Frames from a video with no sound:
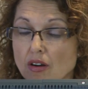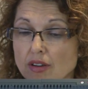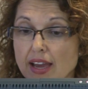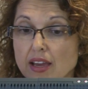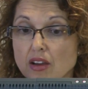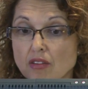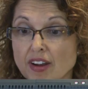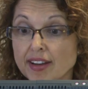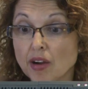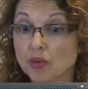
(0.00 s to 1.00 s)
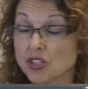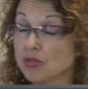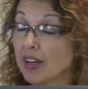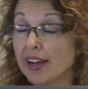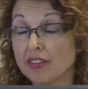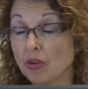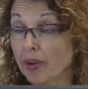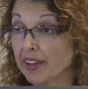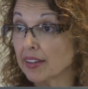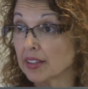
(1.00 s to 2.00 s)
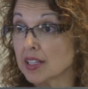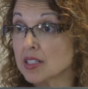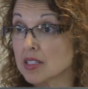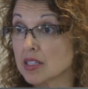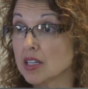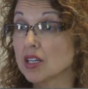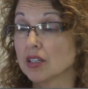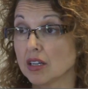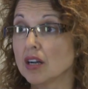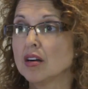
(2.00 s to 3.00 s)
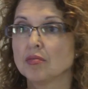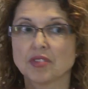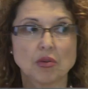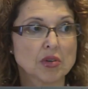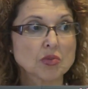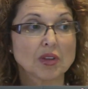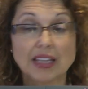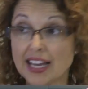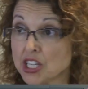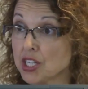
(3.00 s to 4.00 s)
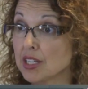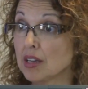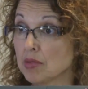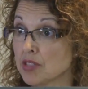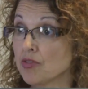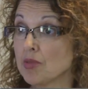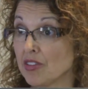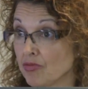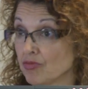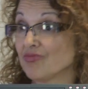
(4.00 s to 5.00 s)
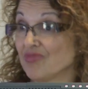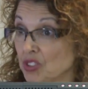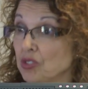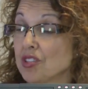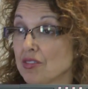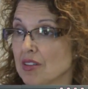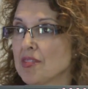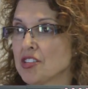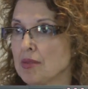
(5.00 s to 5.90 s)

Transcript: Okay, right now we do not have a waiting list. Um, there was one last year that was for about two to three months,